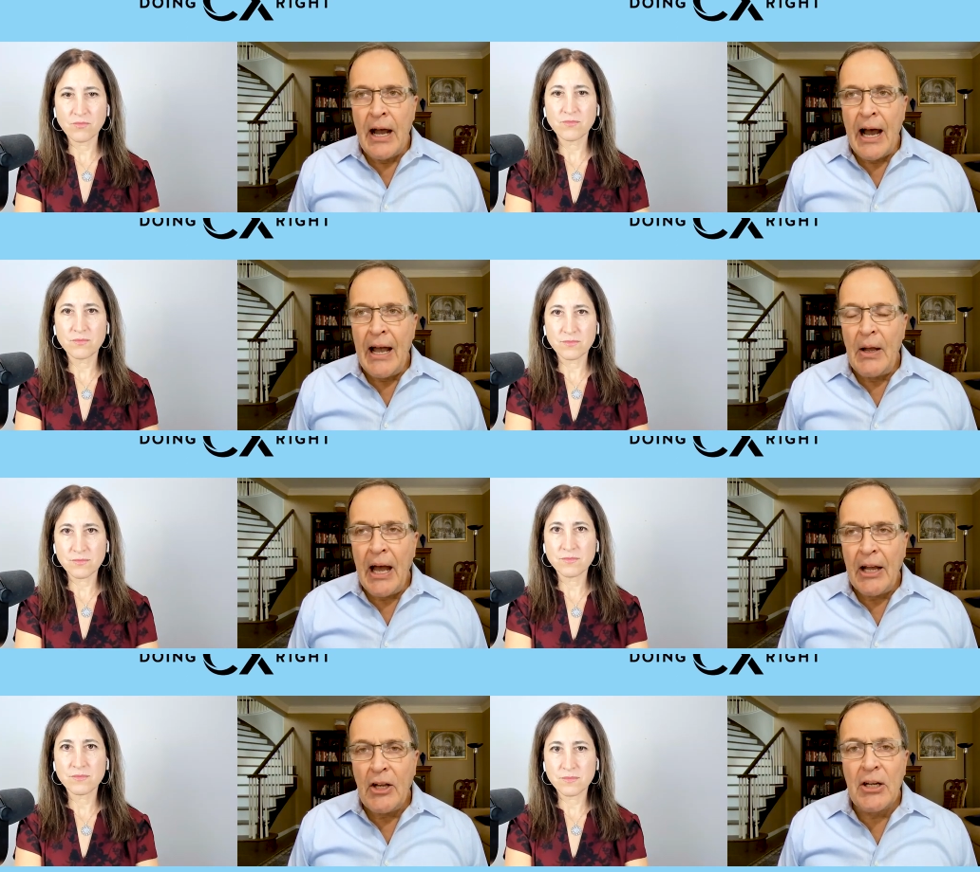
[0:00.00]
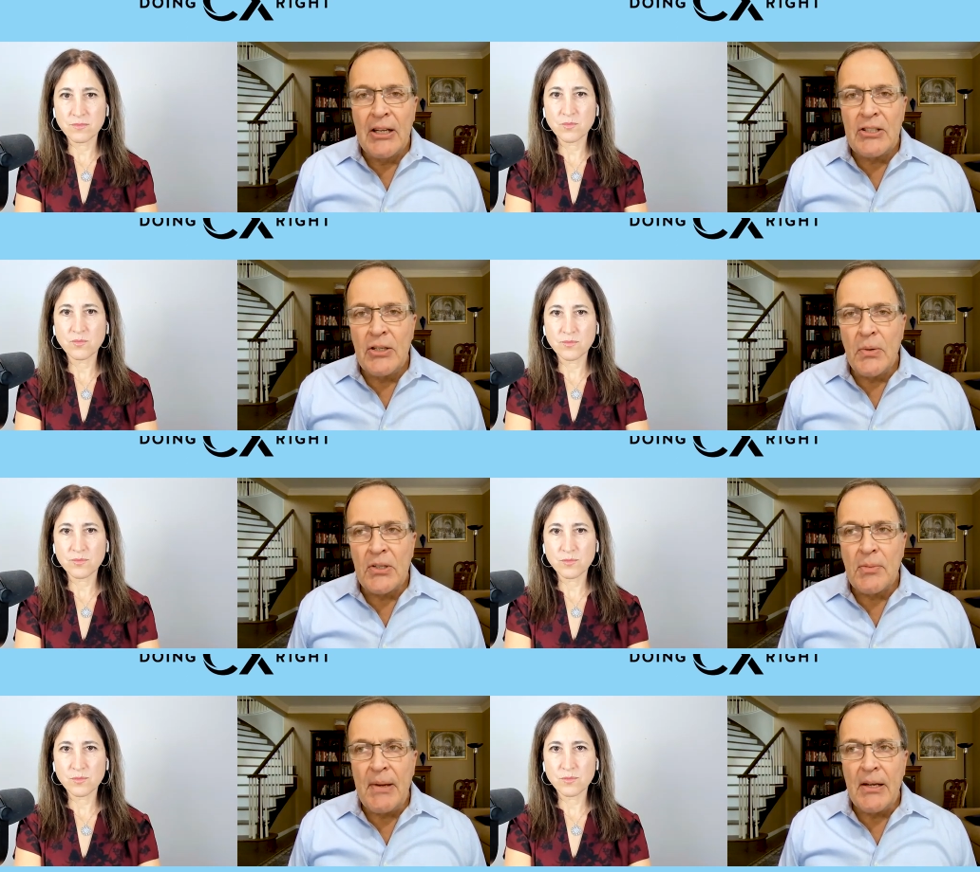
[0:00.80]
Speaker 1: I, I could listen to a
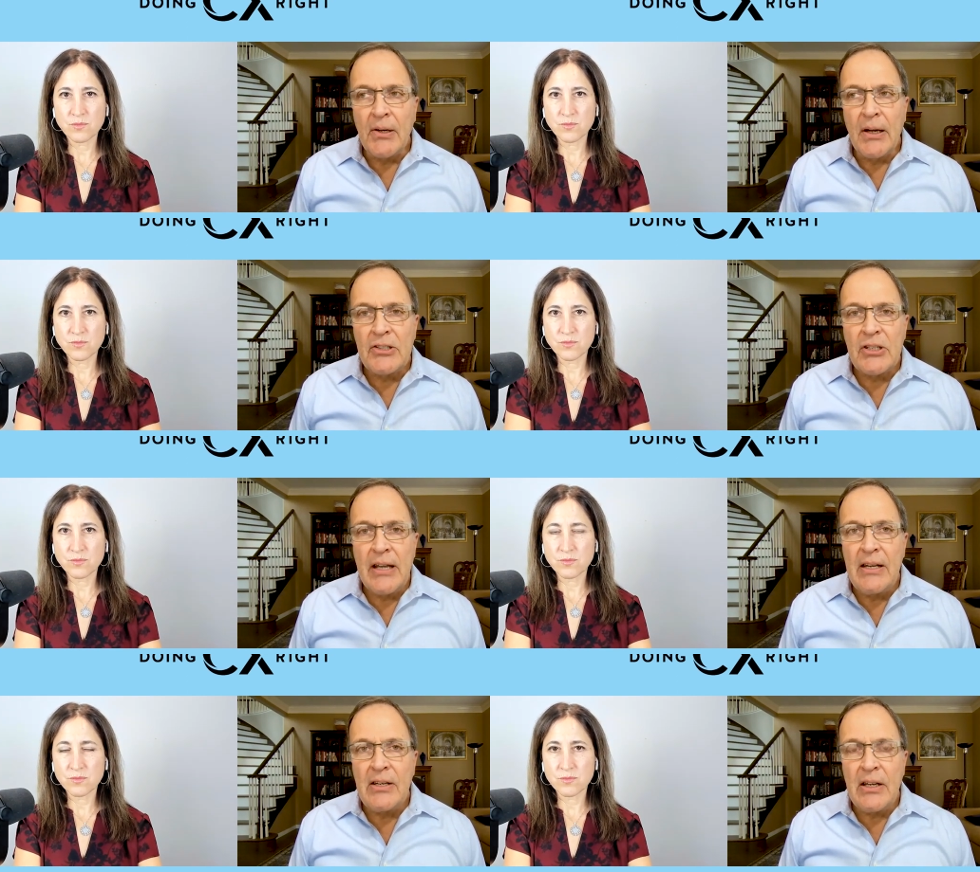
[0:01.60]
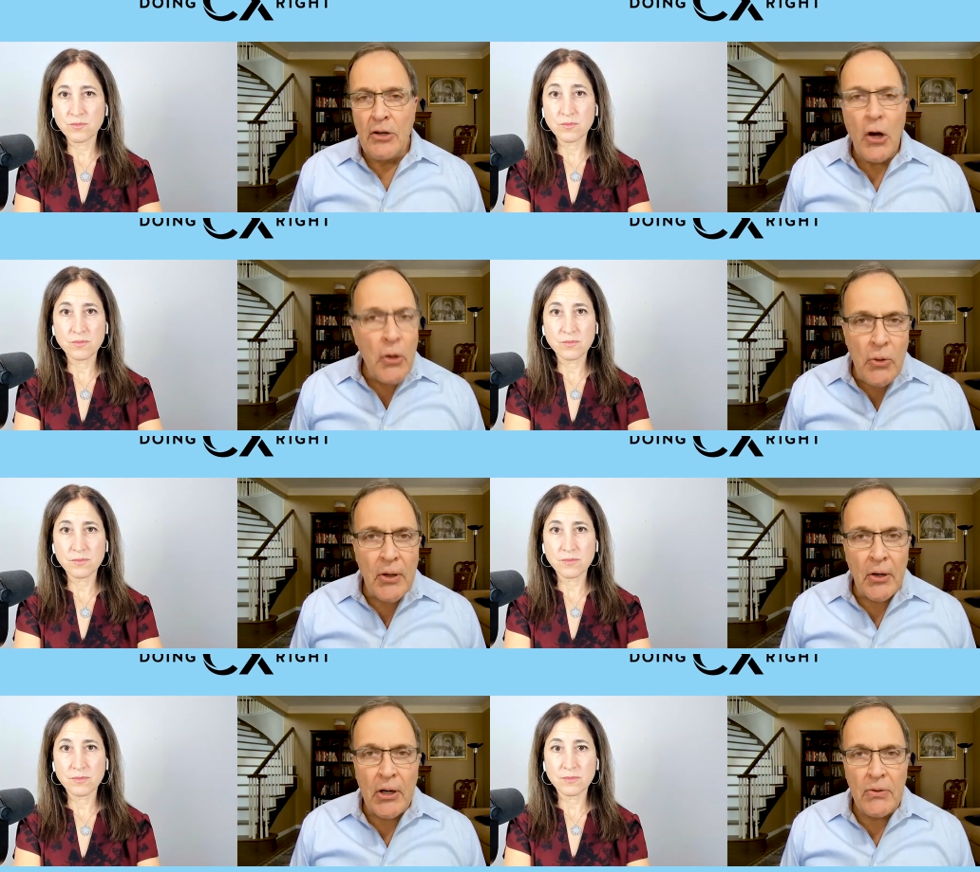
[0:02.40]
speaker on stage and know who
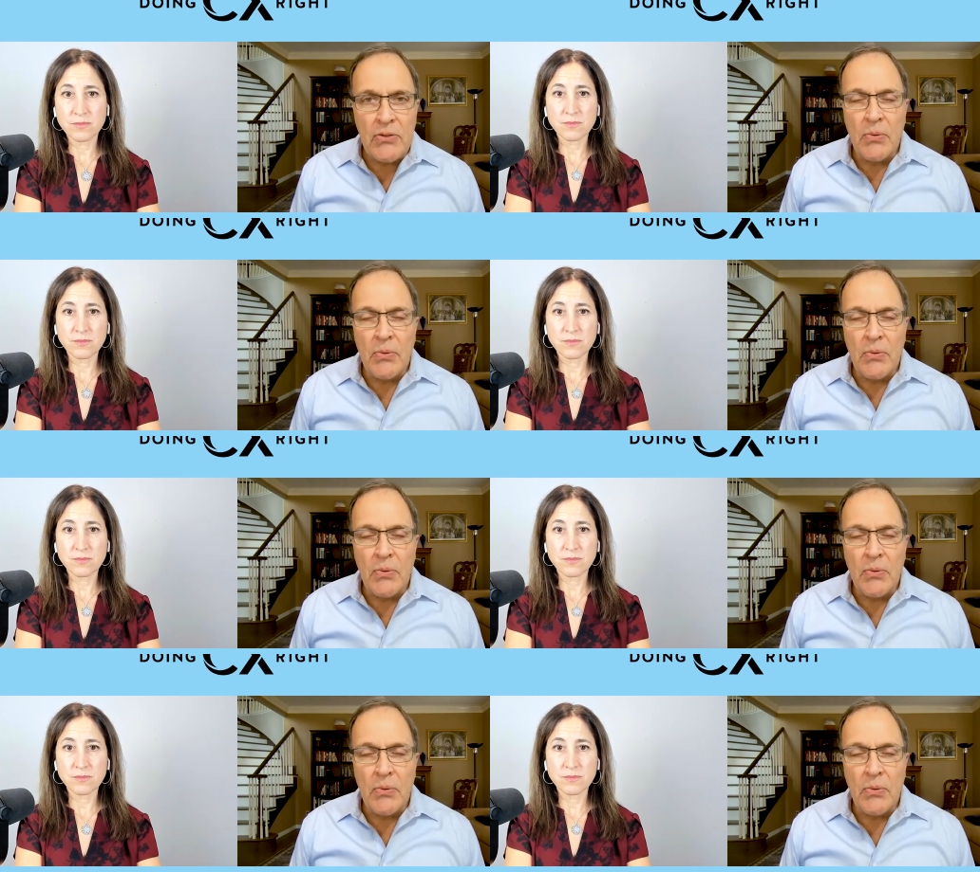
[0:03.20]
their coach